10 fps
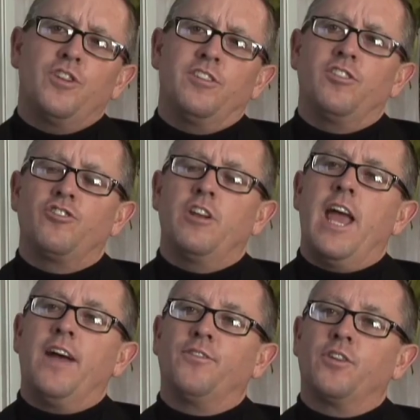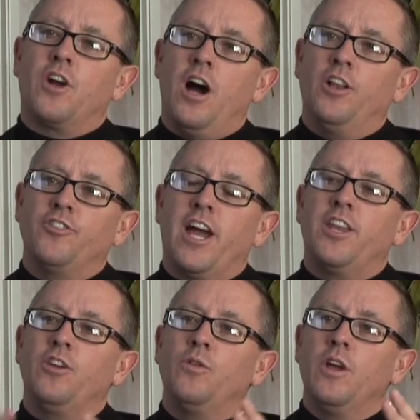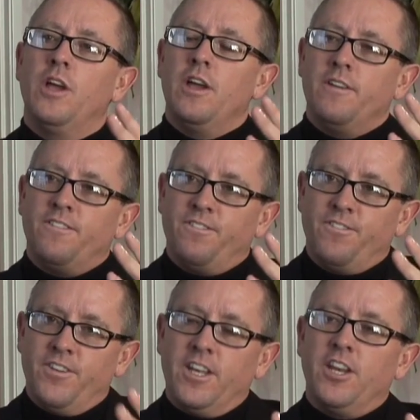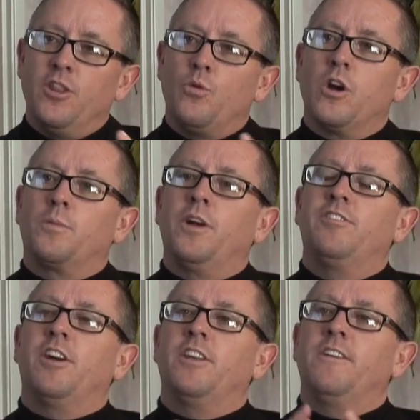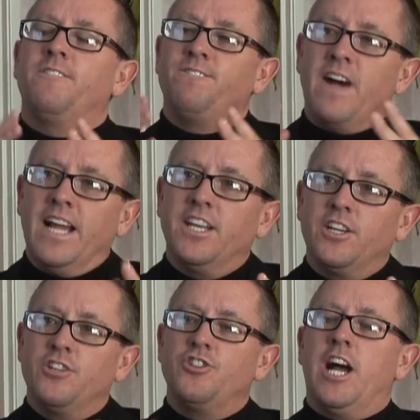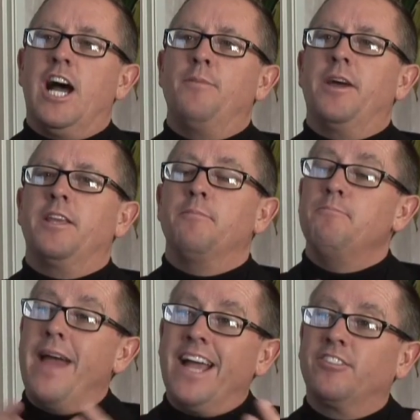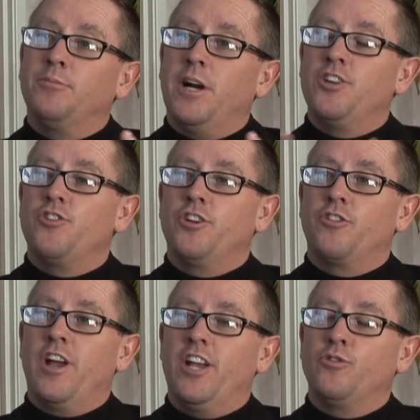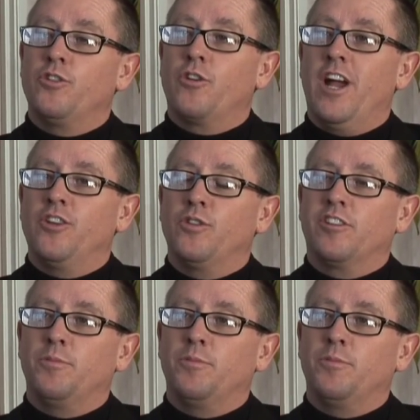transition after college? How do you fit into the workplace? How do you find a good job? How do you maximize your undergraduate or graduate